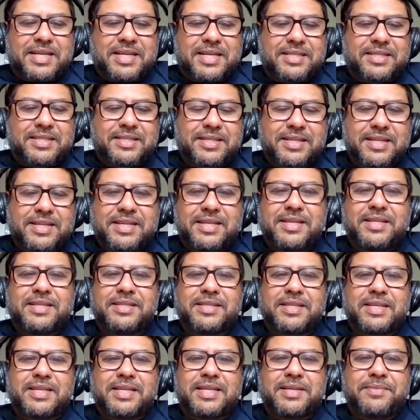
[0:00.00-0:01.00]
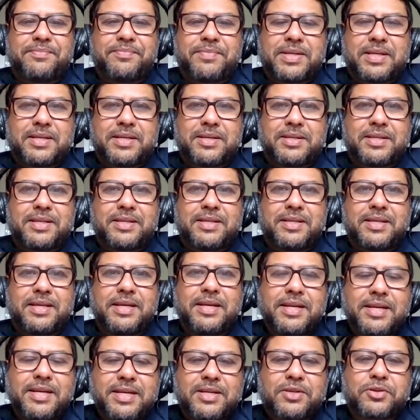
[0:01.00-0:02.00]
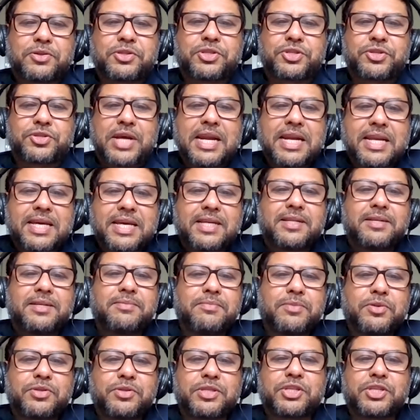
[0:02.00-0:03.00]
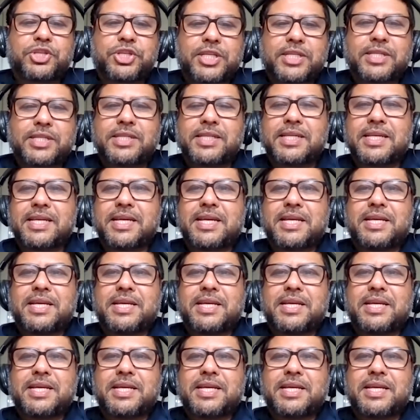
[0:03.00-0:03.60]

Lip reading: Sree is a Indian Australian musician.